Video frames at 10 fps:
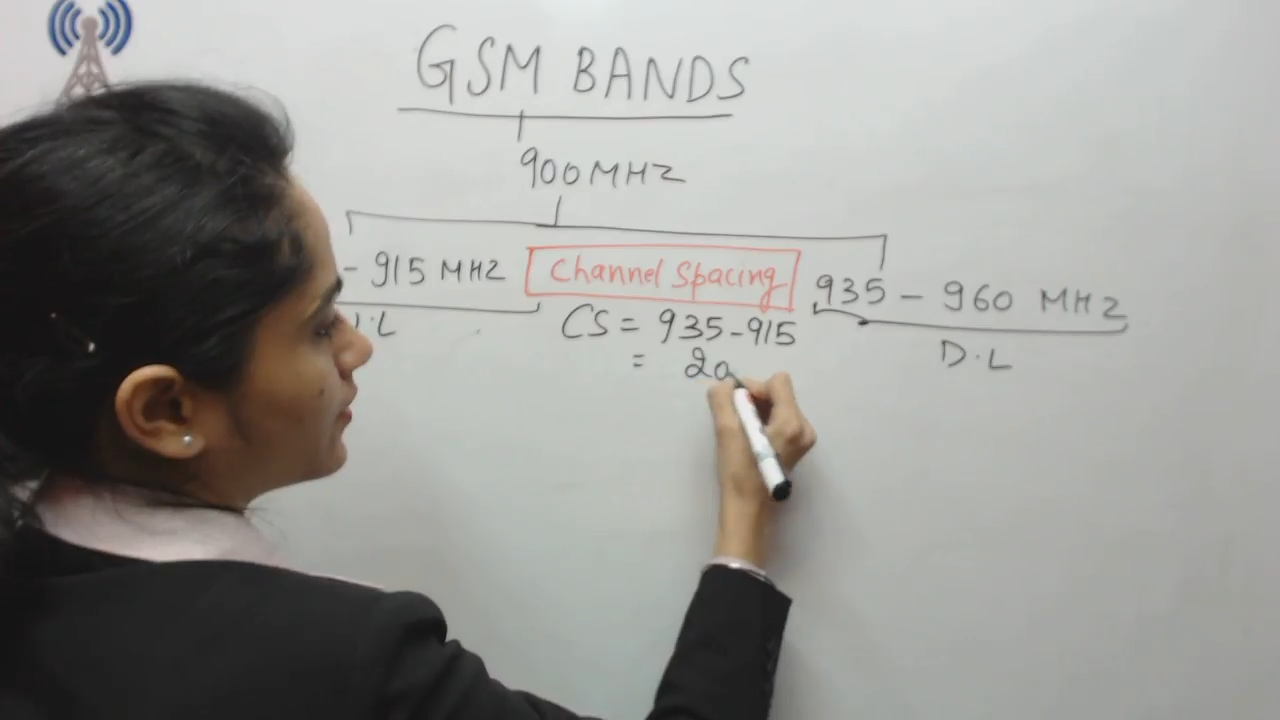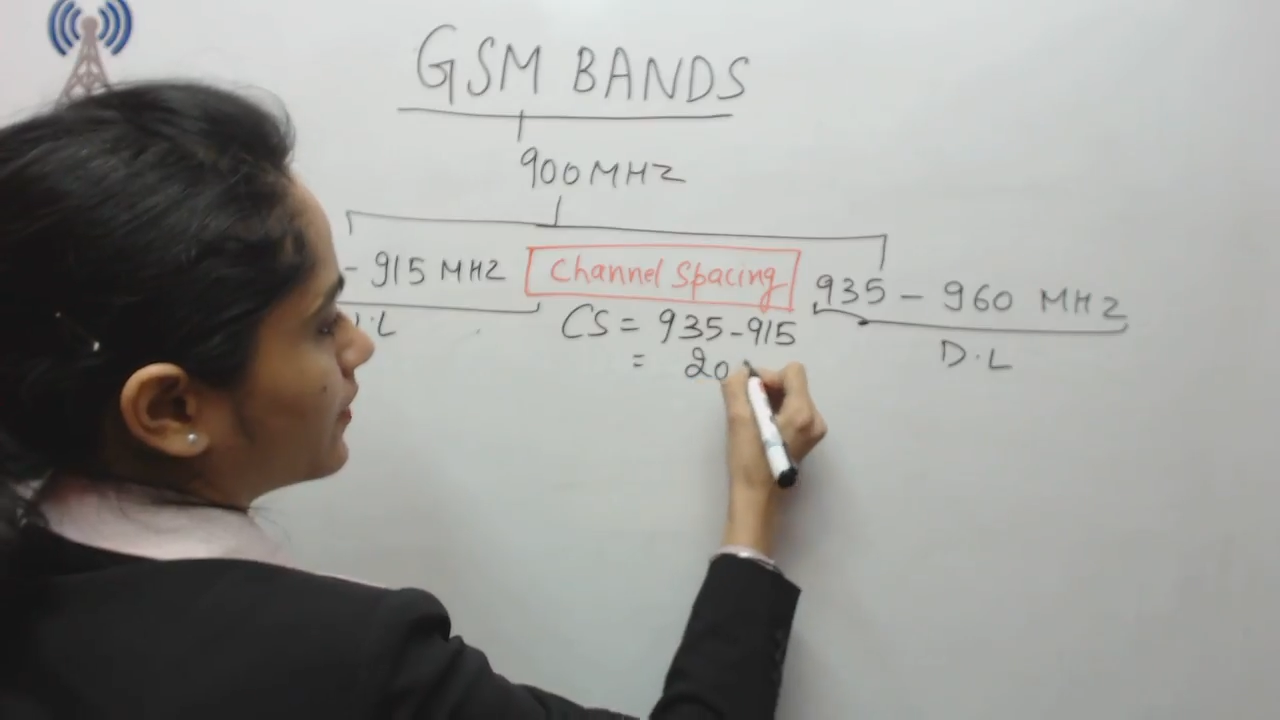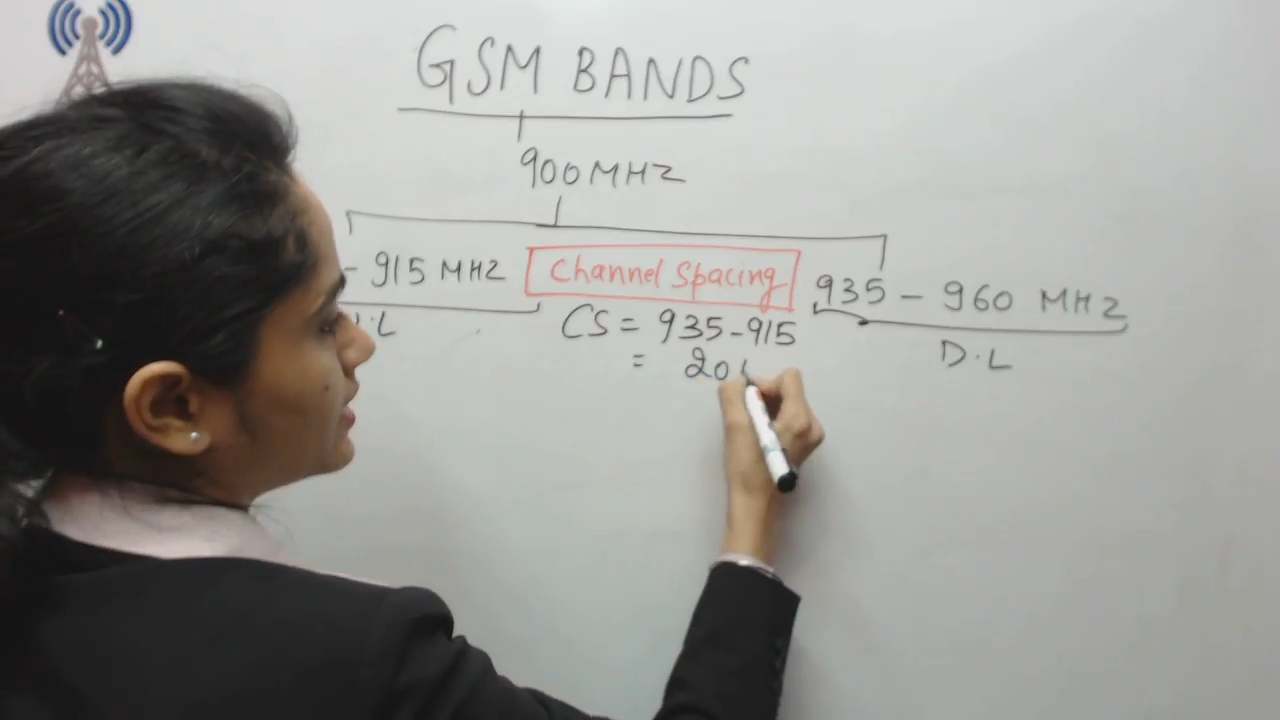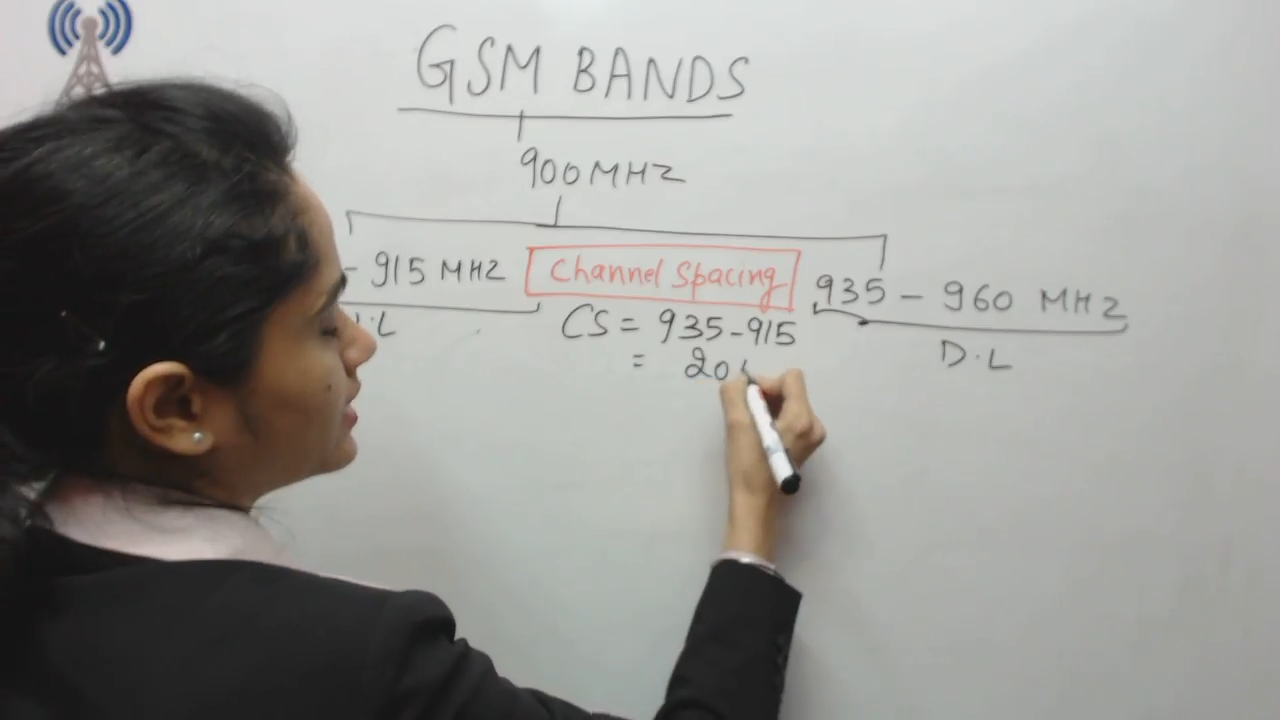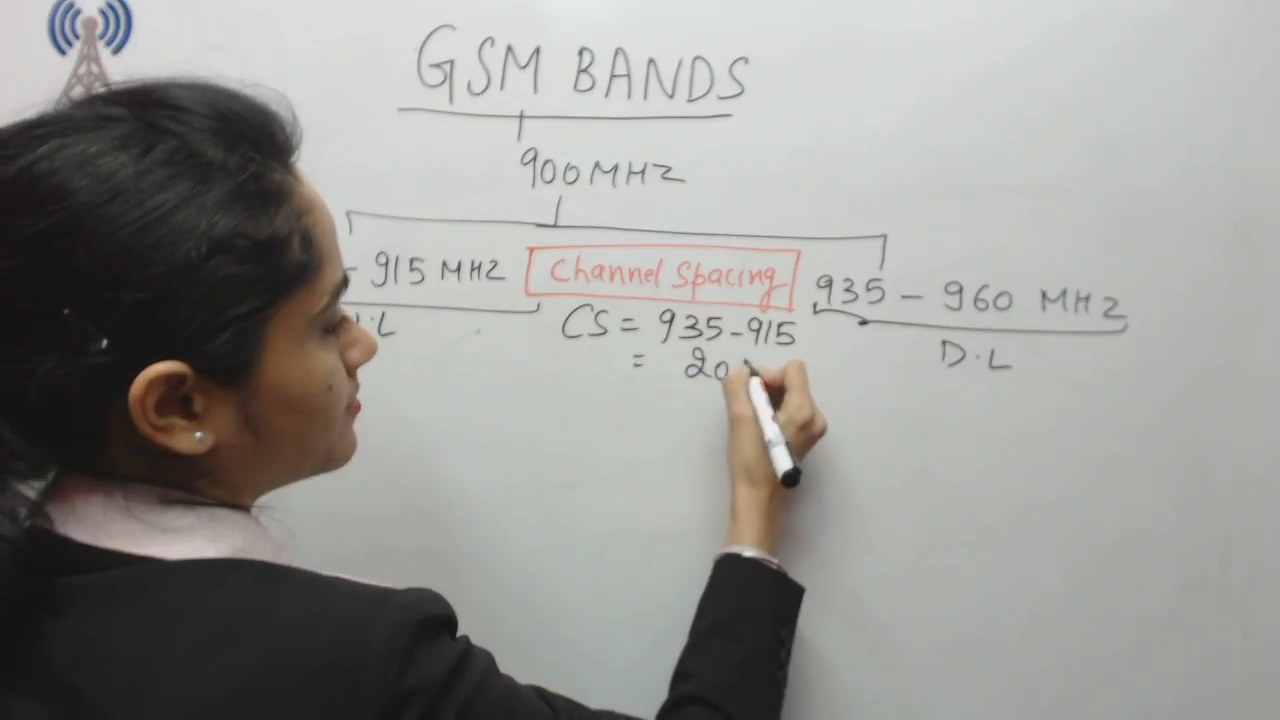
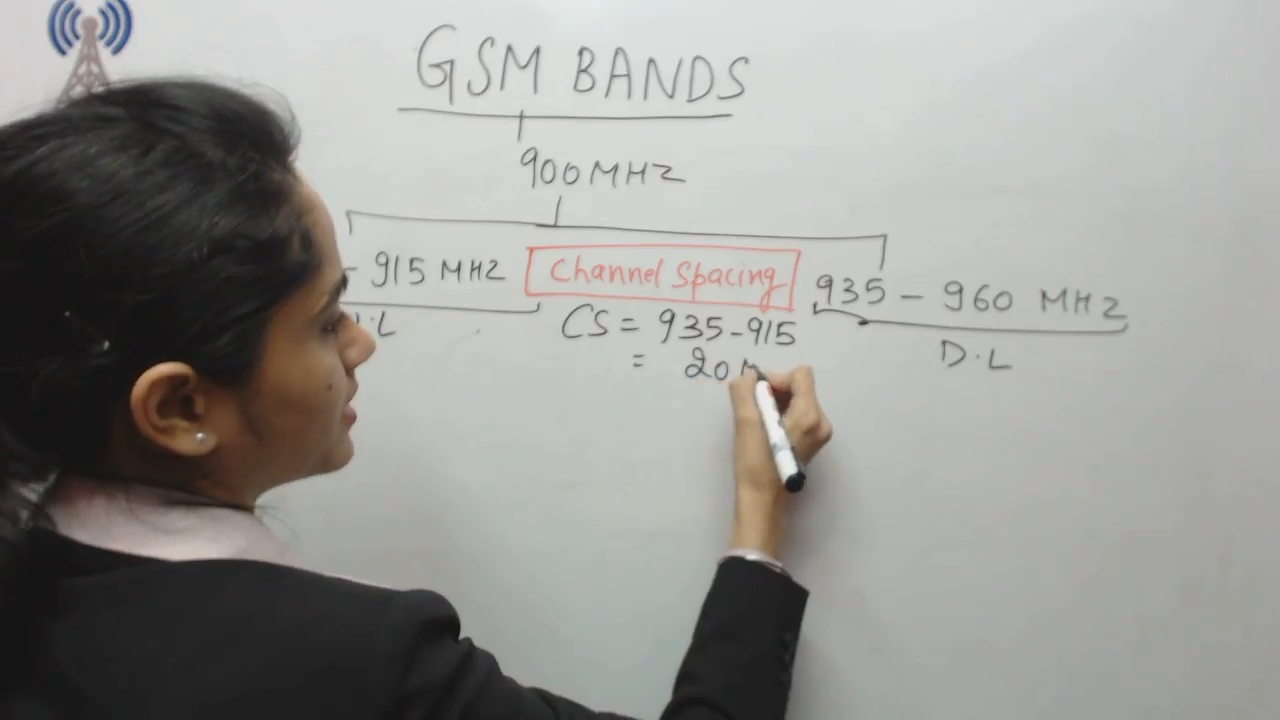20